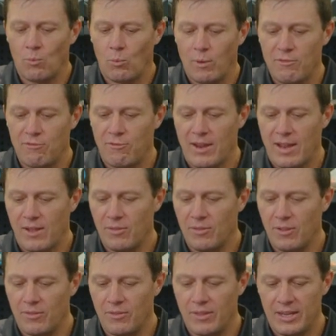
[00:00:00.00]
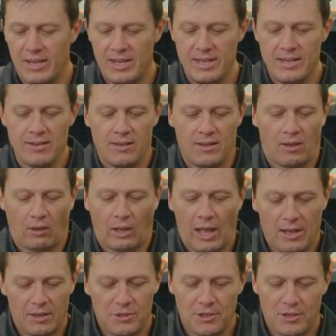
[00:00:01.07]
we've found that the
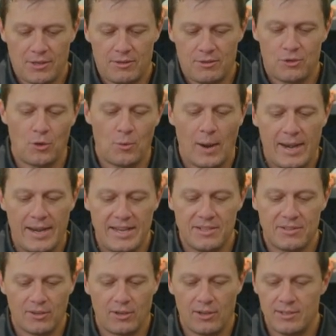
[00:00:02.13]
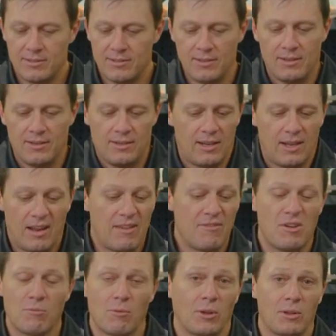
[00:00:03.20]
larger 280 size, even
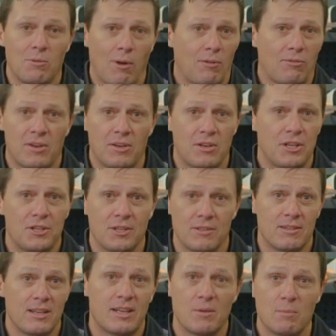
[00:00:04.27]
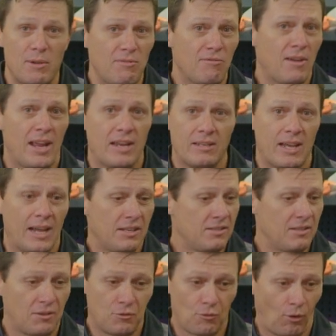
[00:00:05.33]
in really rough conditions, it can be
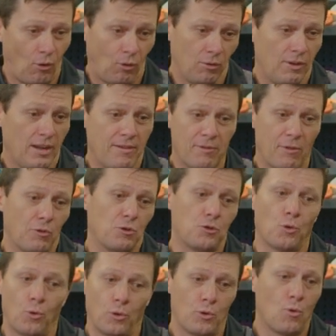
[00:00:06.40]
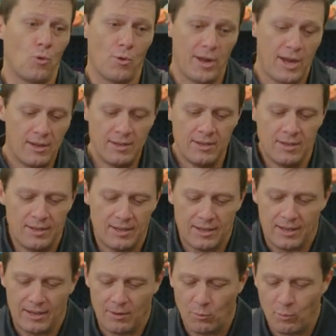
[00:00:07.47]
fantastic trolled even on the short corner.
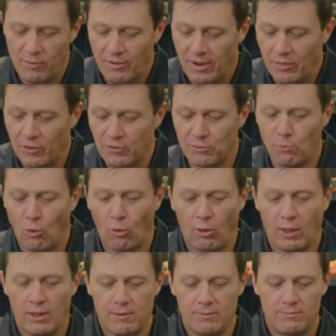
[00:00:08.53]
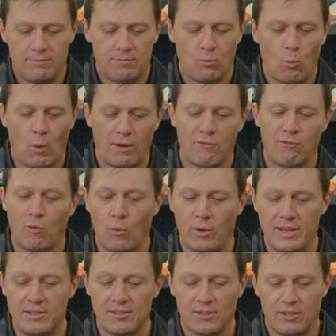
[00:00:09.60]
We've had the smaller
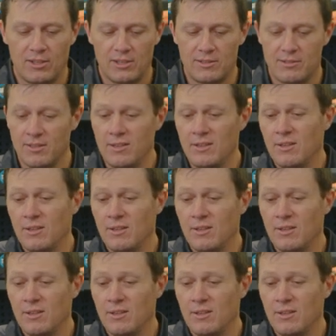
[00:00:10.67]
140 size,